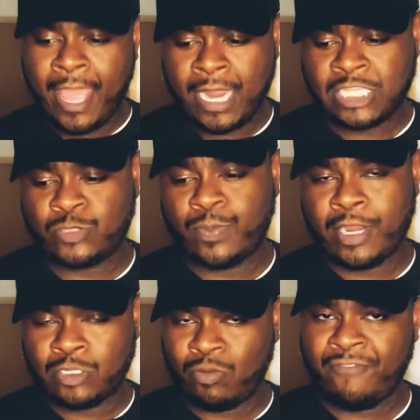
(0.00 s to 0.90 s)

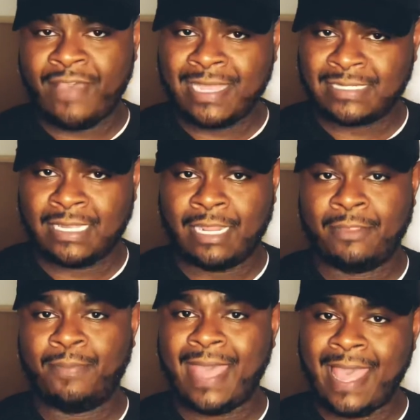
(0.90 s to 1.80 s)
experience with fasting in
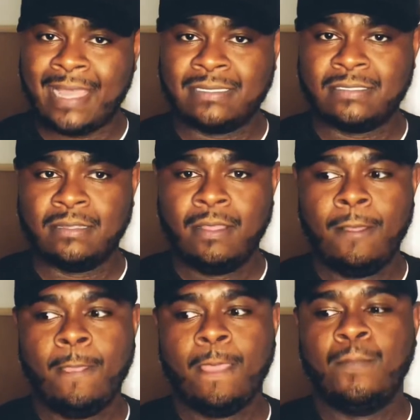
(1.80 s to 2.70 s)
the past,
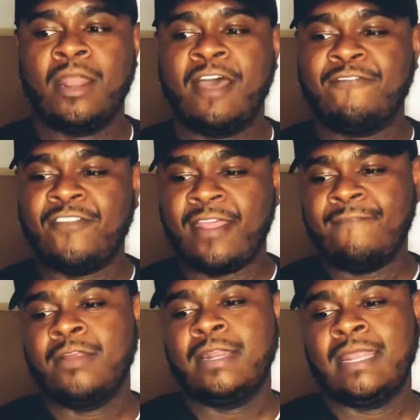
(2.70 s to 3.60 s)
but I've
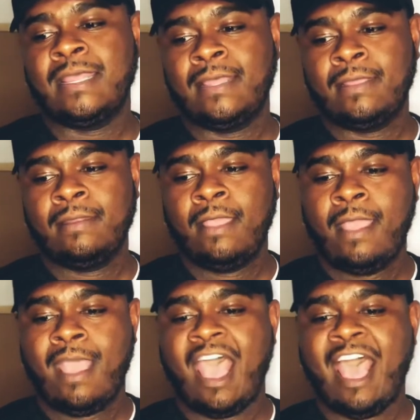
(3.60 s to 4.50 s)
never did
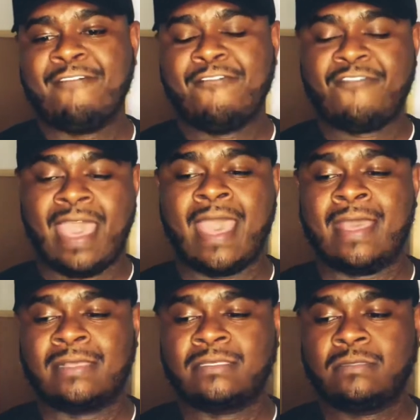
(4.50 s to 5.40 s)
a
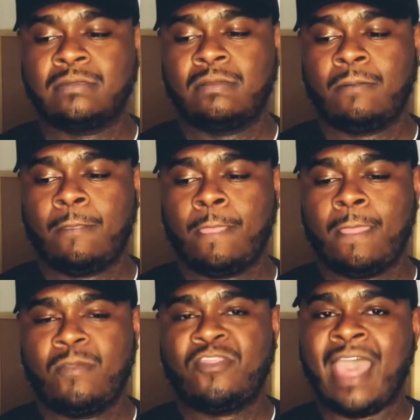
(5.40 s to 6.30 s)
fast
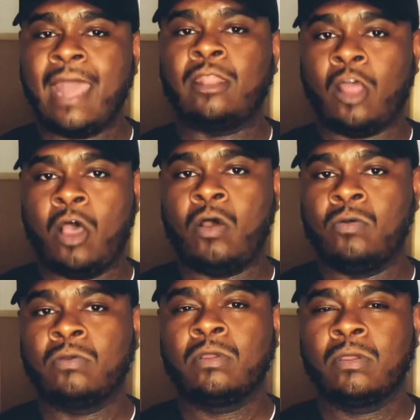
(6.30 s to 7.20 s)
that
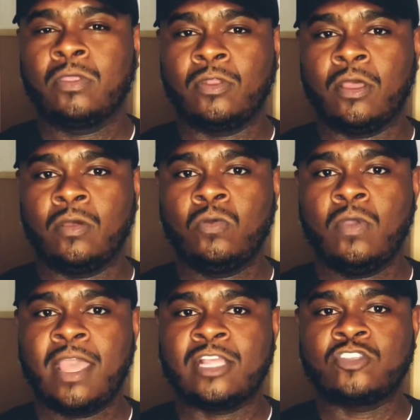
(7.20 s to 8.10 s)
long,
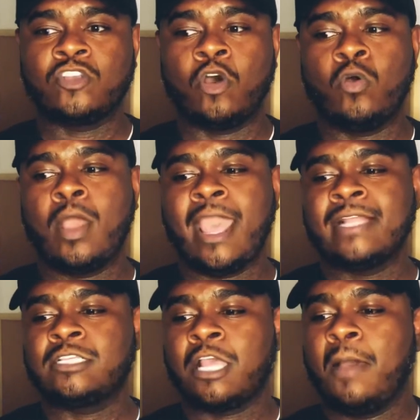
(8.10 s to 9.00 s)
And so
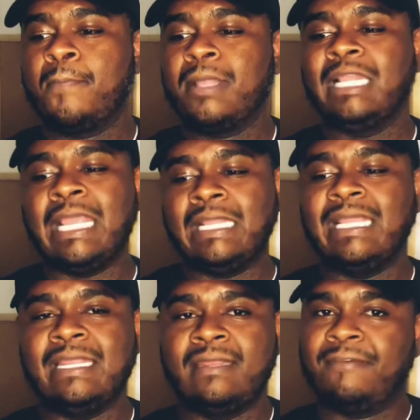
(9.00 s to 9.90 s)
it's a
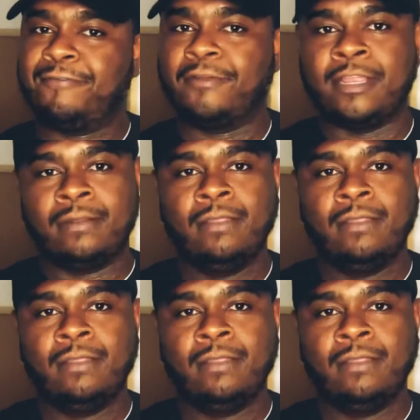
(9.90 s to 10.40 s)
completely different